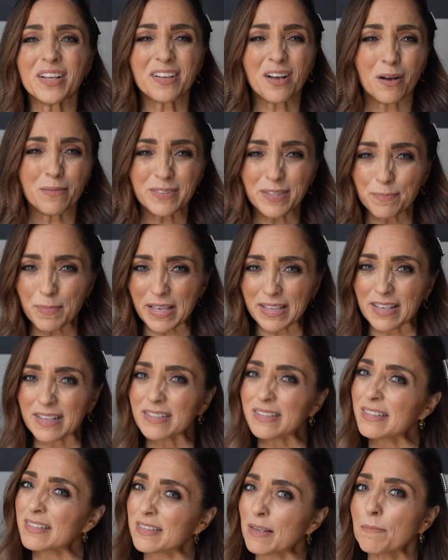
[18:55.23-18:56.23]
it comes to making
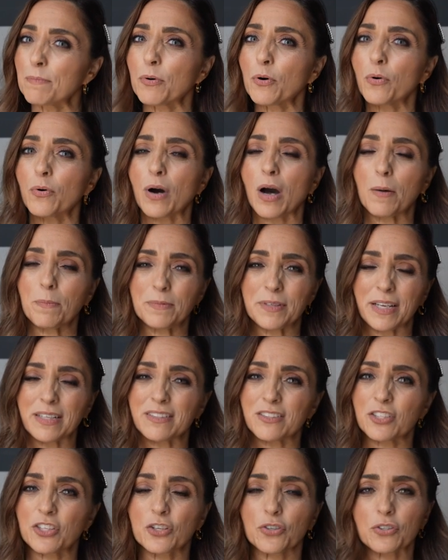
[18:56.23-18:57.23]
simple
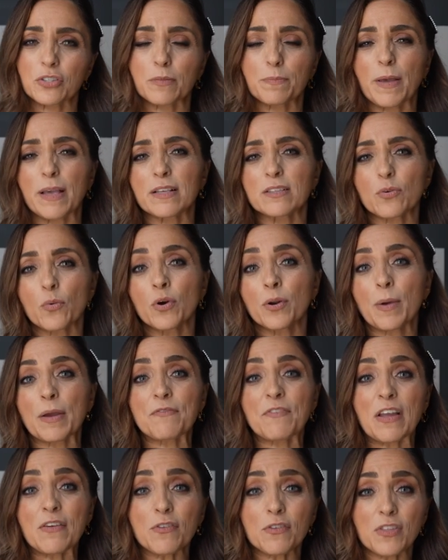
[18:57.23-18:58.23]
updates to your space, one of my
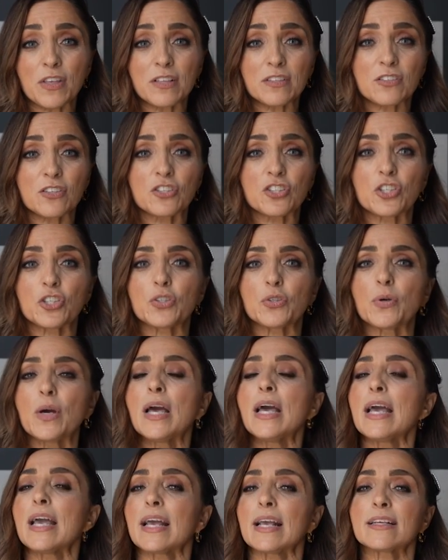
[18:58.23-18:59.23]
favorite things to do
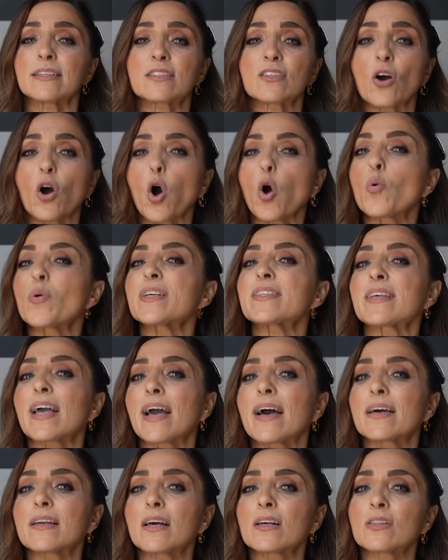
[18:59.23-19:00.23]
is to always
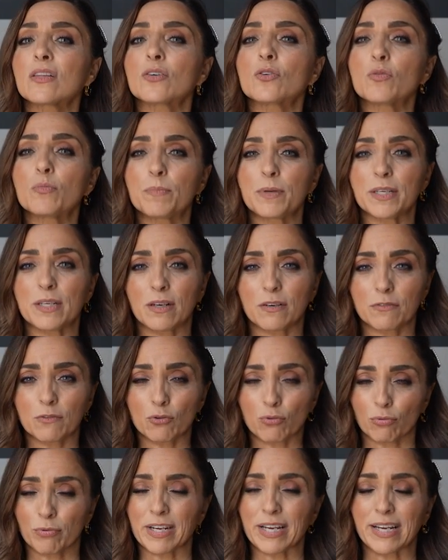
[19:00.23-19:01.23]
add a little bit of
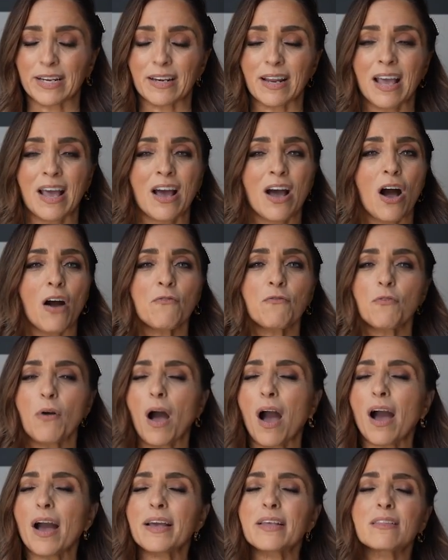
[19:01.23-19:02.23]
green.
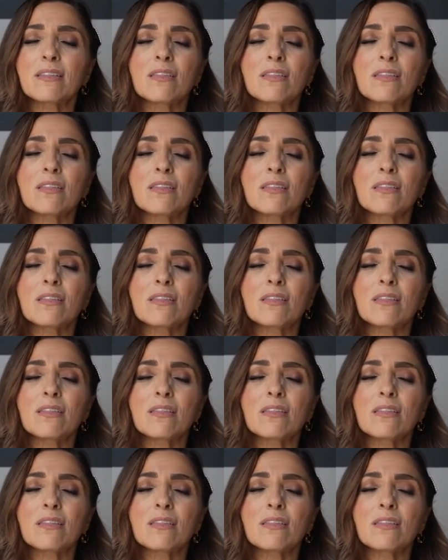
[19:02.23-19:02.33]
I